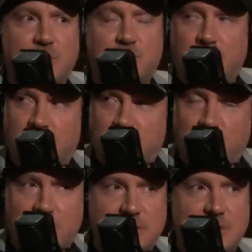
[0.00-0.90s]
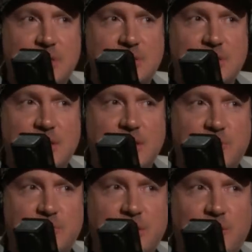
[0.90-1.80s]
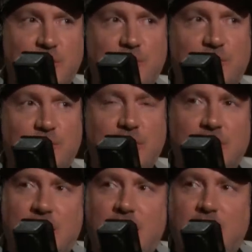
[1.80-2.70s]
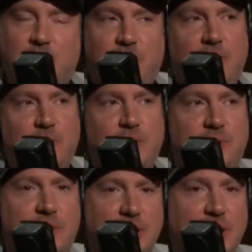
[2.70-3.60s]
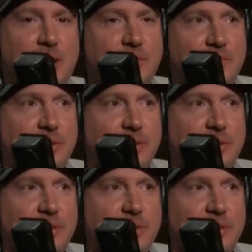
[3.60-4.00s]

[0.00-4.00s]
An actual U.S. citizen and not trying to over... Well, the problem with a lot of...